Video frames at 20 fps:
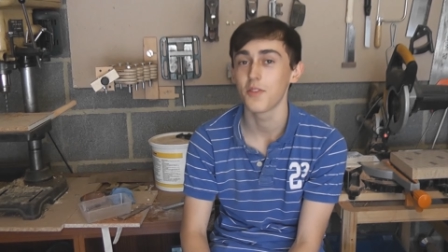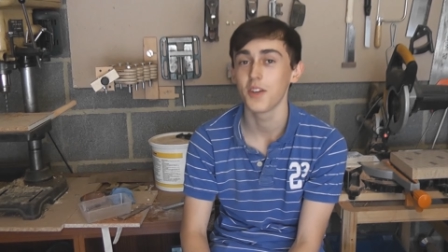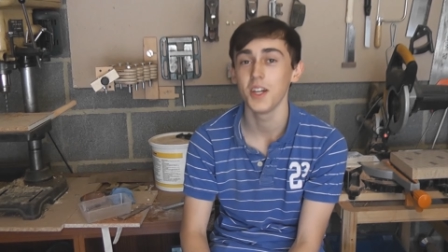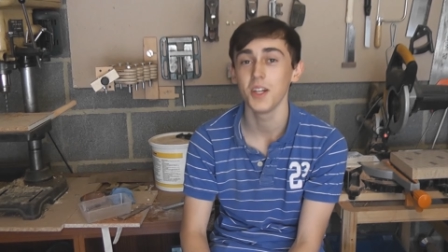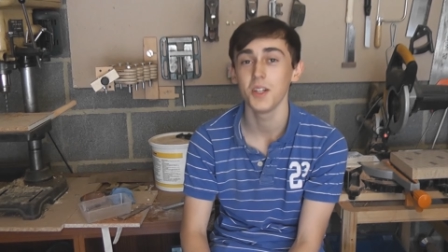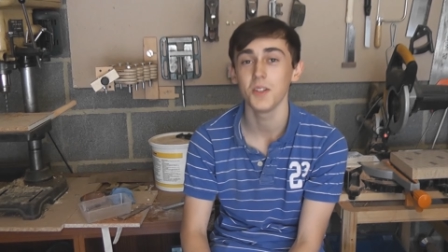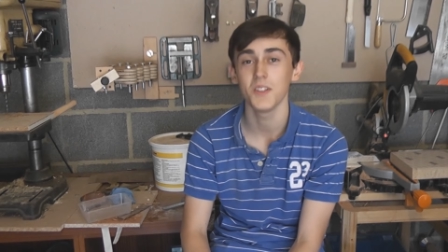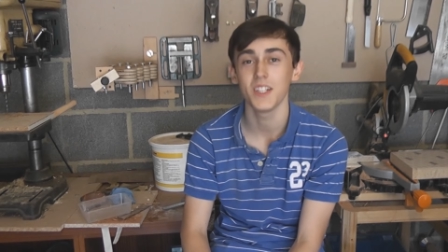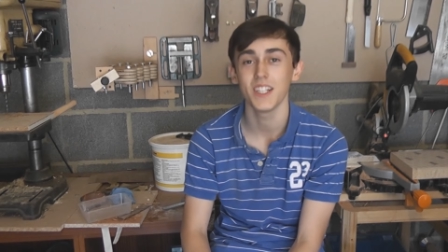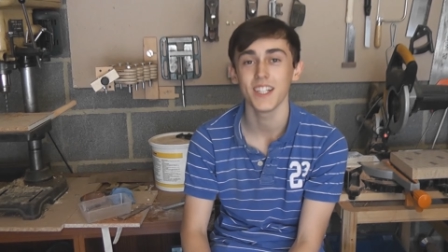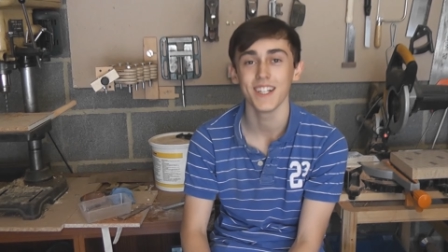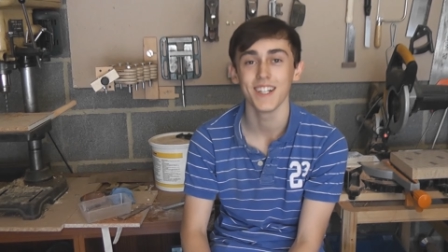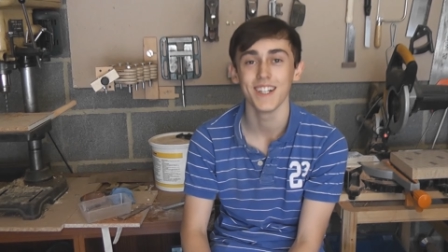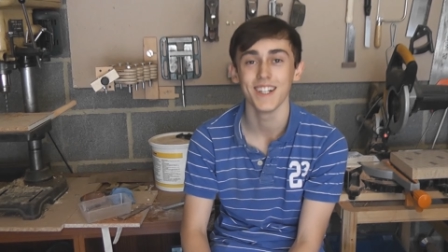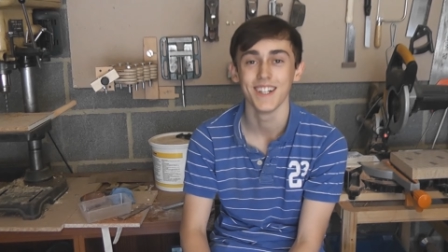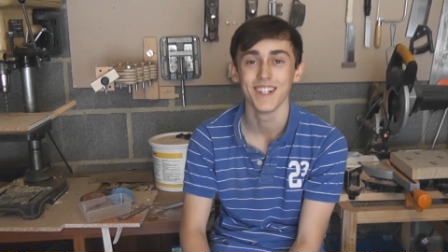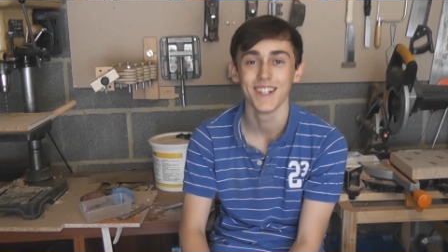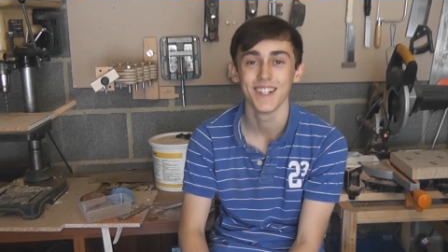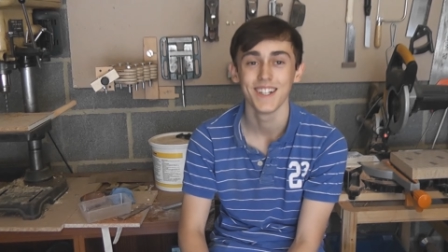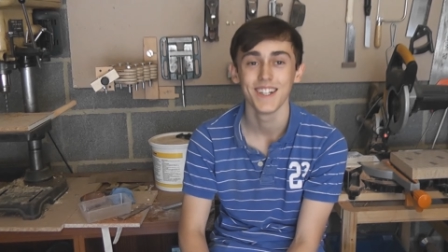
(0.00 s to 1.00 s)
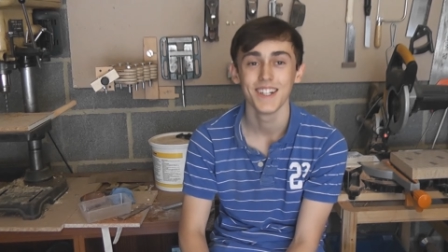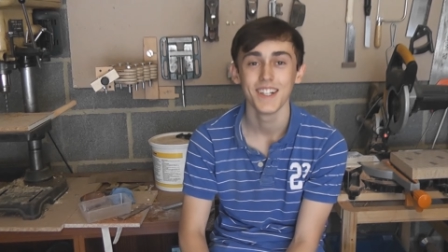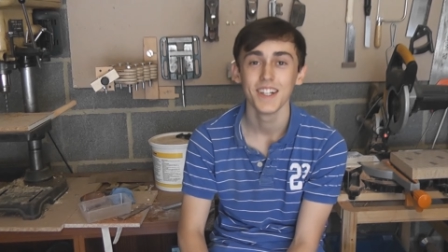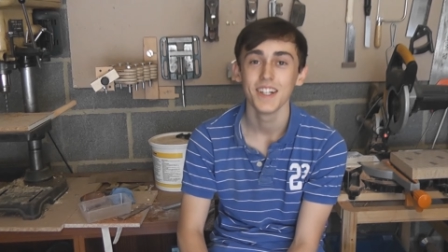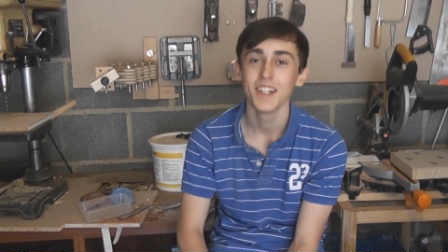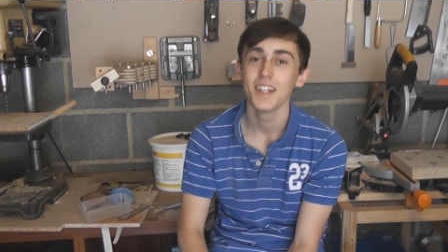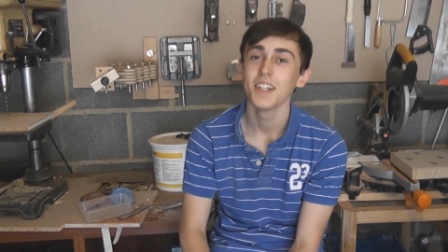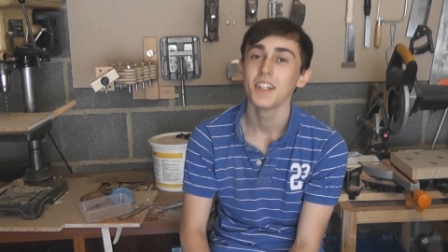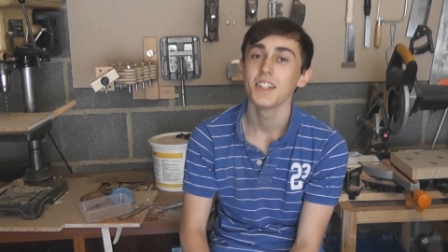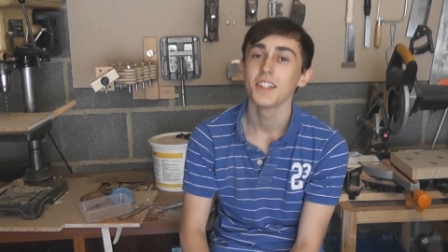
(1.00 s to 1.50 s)
future.
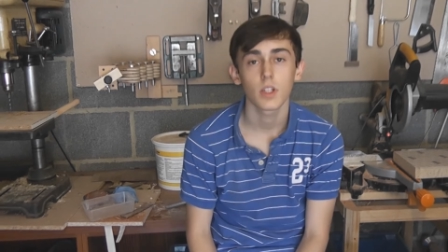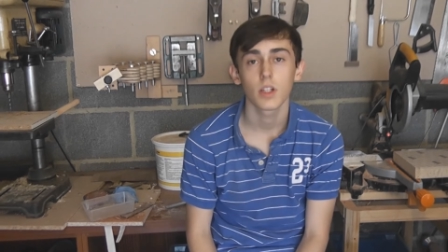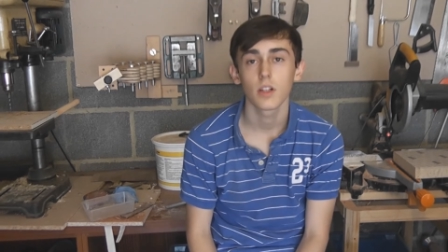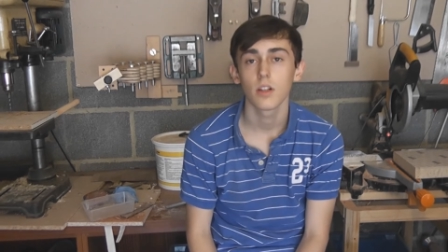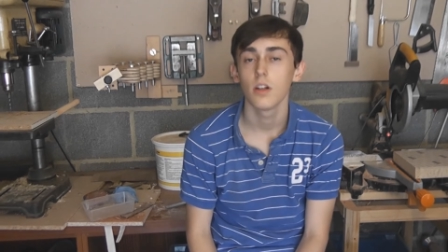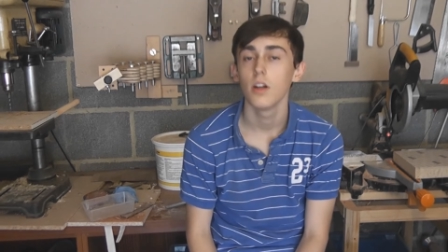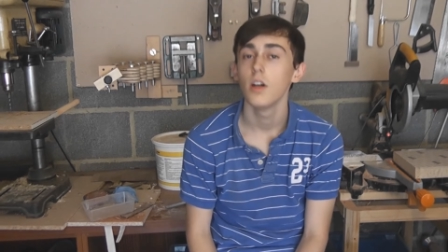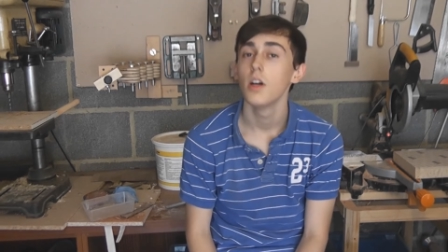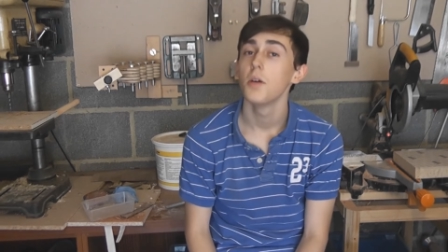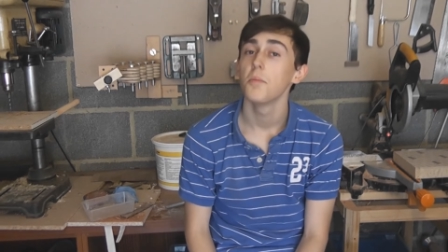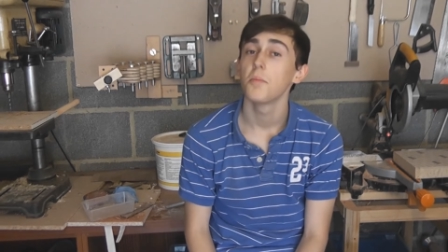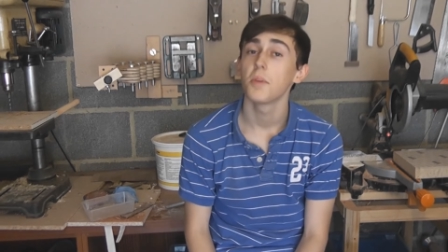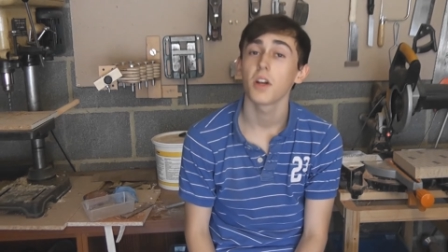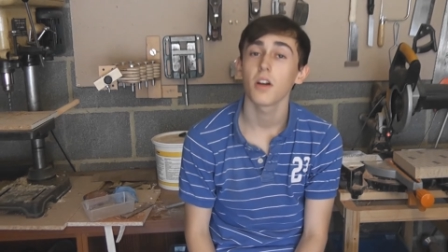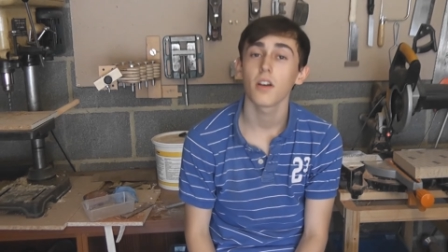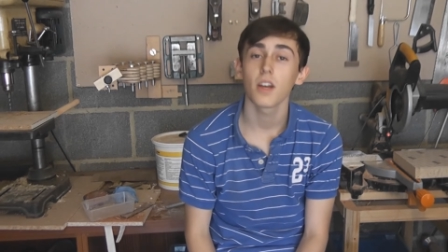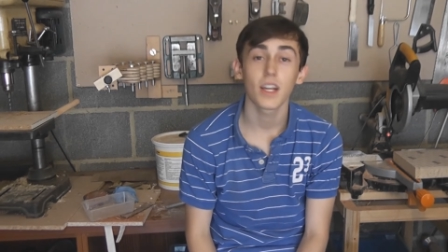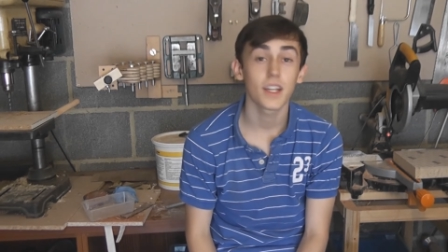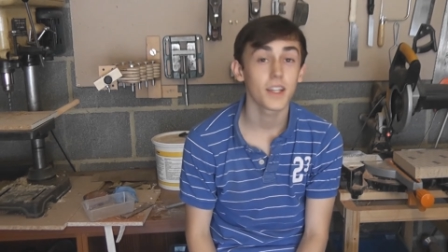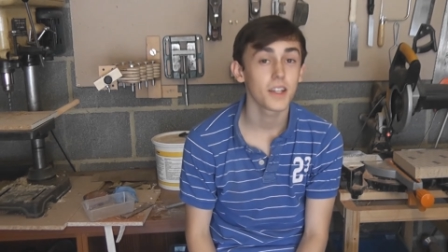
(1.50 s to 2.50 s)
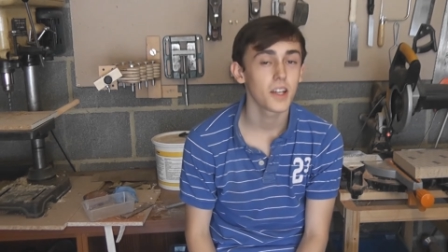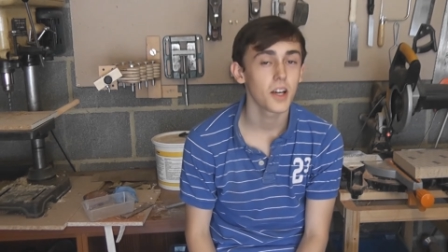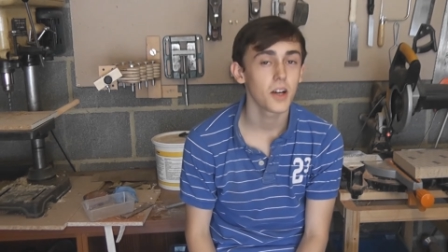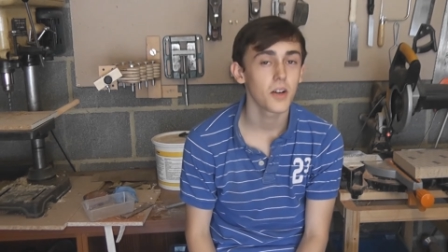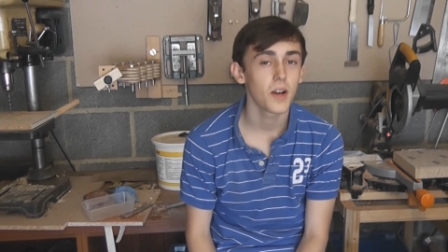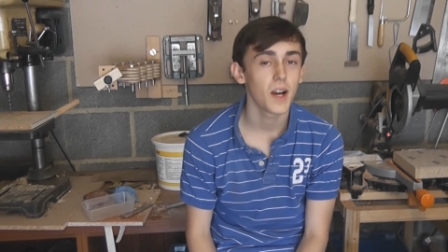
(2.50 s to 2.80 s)
but I'll let you know